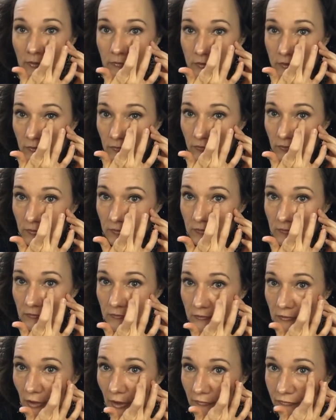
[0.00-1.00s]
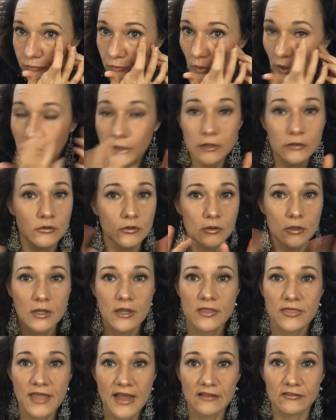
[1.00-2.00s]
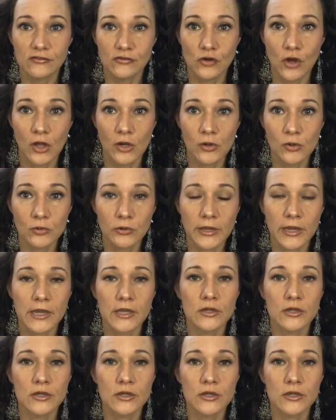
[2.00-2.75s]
When you feel the soft part, that's not okay.